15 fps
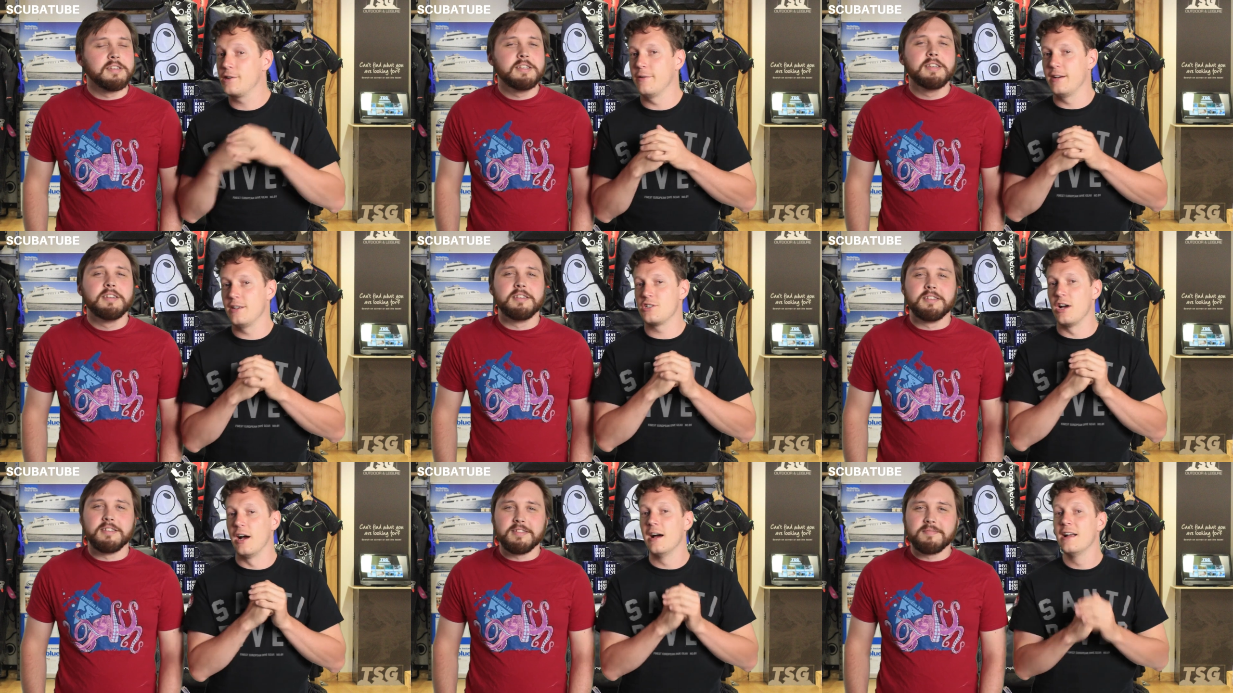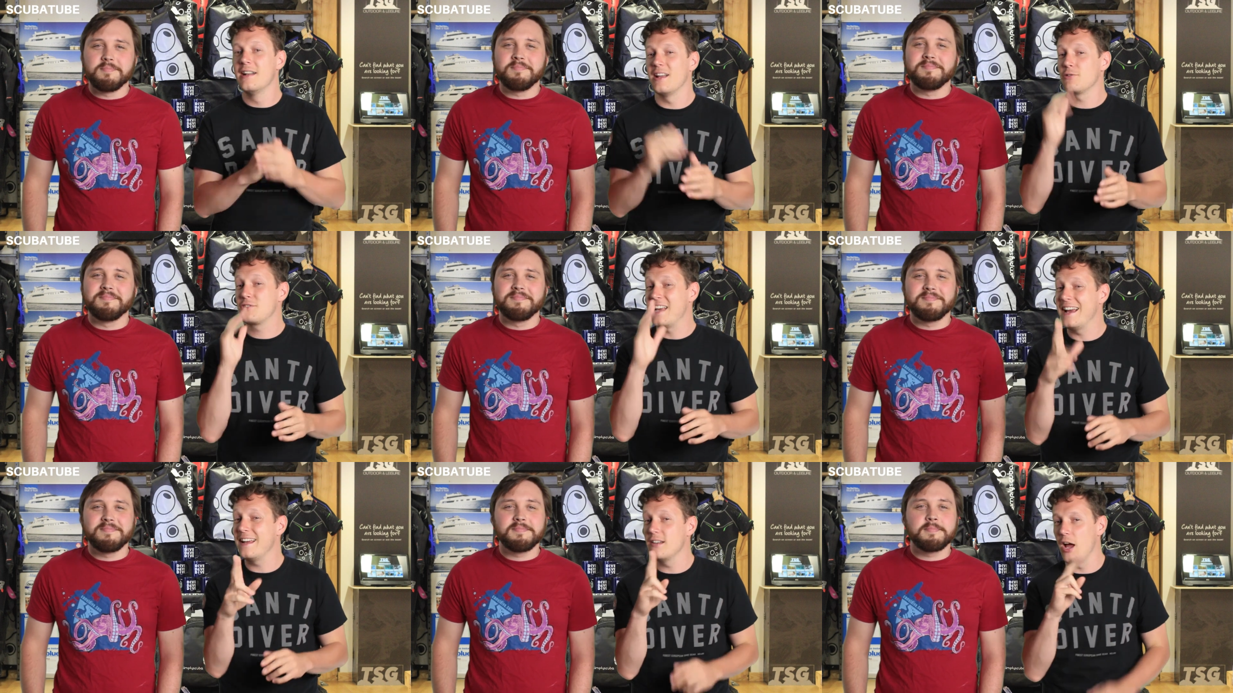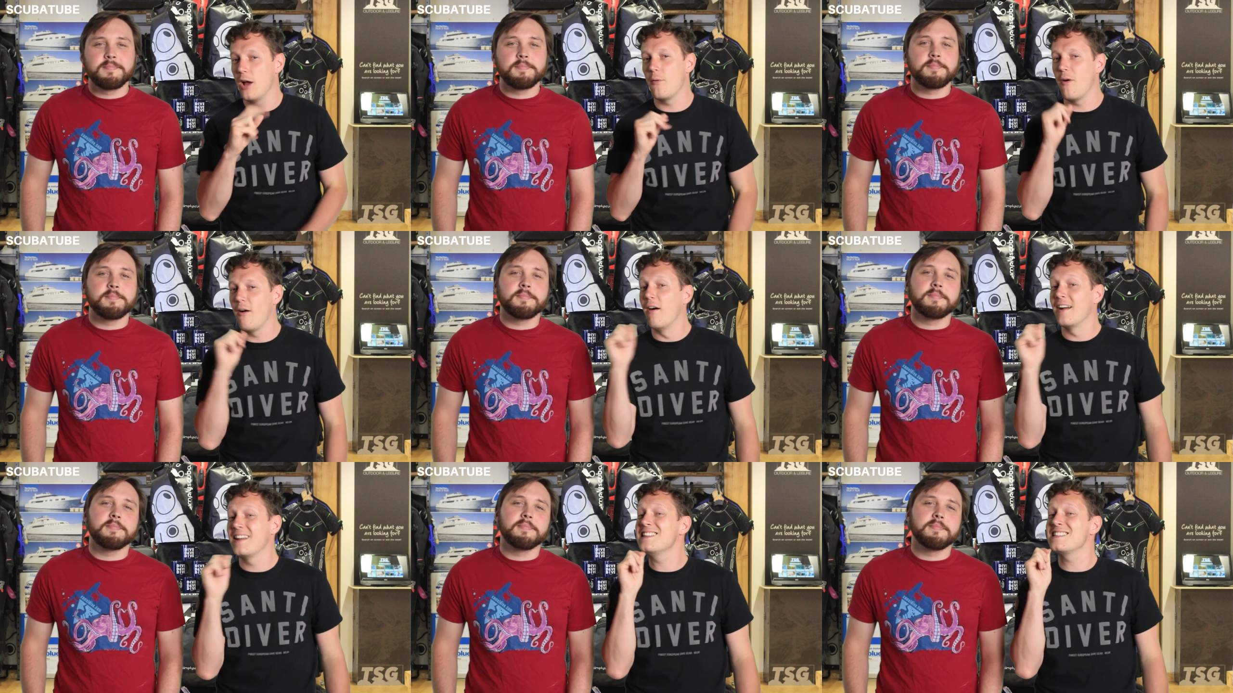Speaker 1: creature. Now take note,
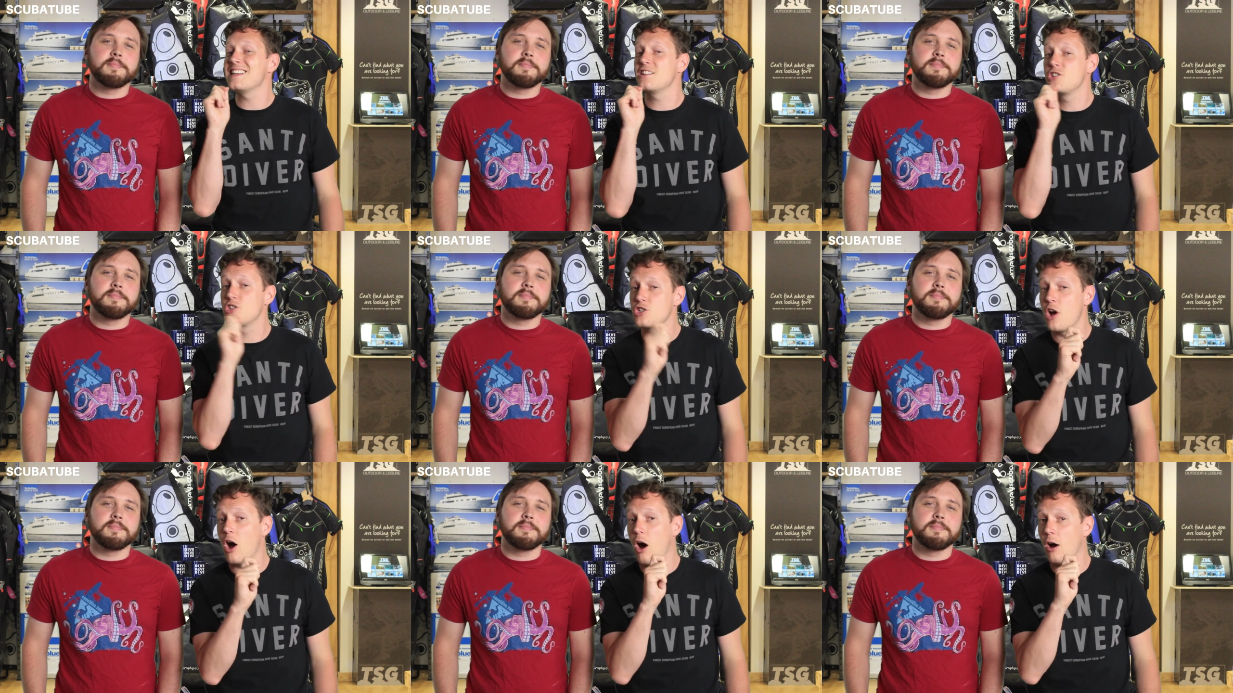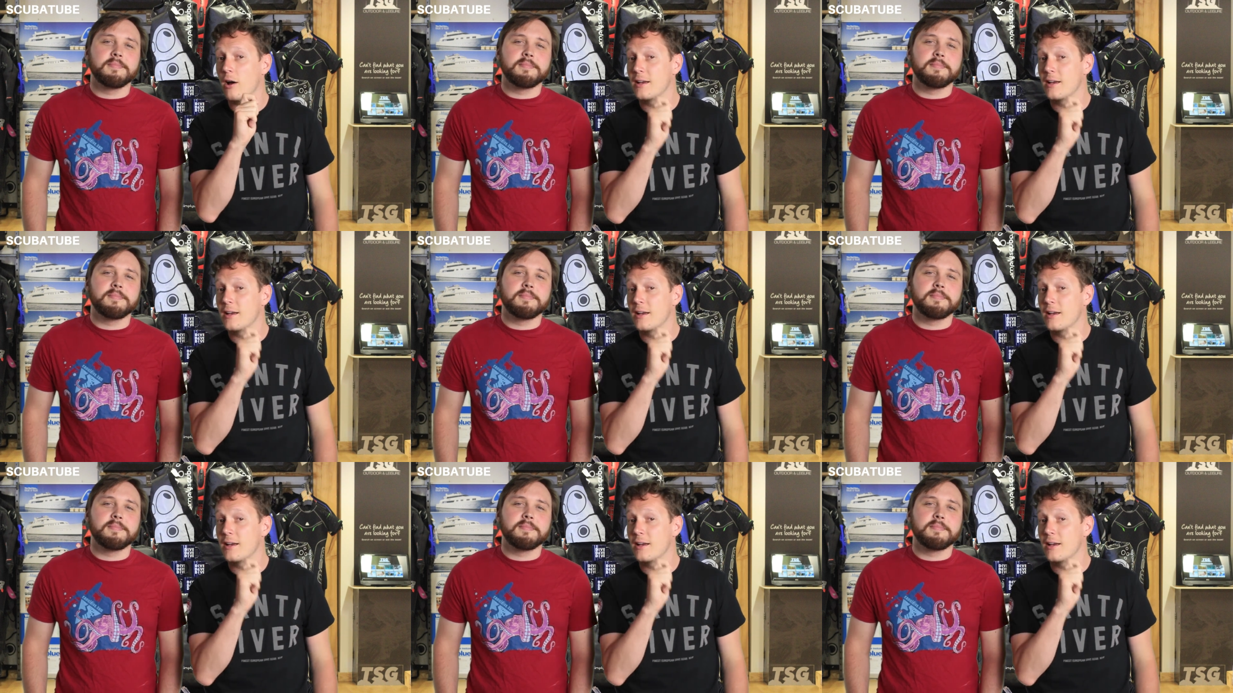I didn't say shark.